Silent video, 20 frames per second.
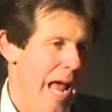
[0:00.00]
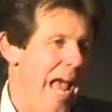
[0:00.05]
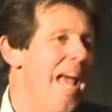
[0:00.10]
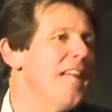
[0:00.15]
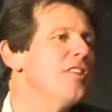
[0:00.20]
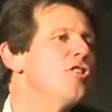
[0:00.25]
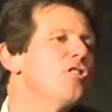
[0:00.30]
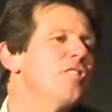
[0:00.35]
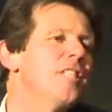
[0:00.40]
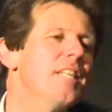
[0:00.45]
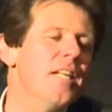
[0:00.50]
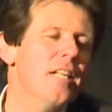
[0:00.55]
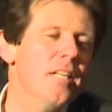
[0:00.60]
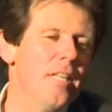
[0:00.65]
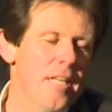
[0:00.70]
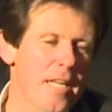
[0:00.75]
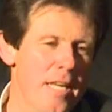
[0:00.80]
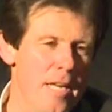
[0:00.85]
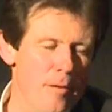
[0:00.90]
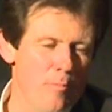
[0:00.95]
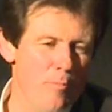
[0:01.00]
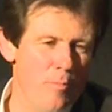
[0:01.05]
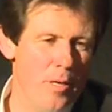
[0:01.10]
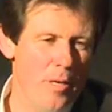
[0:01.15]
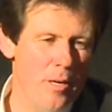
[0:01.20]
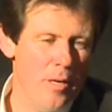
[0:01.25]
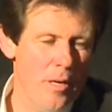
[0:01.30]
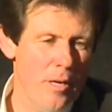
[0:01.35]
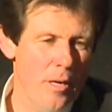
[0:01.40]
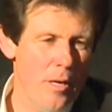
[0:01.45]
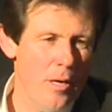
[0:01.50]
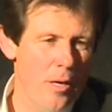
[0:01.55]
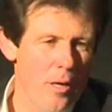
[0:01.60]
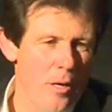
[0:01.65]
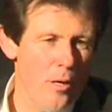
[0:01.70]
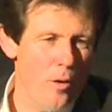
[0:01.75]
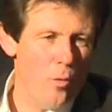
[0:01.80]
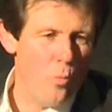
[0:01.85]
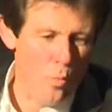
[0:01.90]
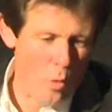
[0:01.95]
and to tell him
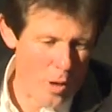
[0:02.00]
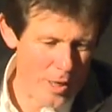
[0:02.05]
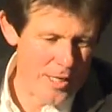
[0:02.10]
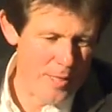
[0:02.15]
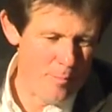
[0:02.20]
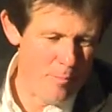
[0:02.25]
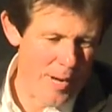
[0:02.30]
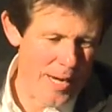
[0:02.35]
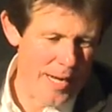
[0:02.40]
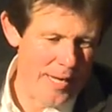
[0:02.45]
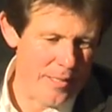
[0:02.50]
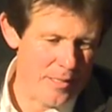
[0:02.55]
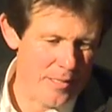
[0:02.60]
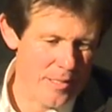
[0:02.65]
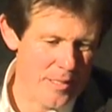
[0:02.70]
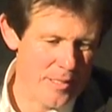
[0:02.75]
what it meant.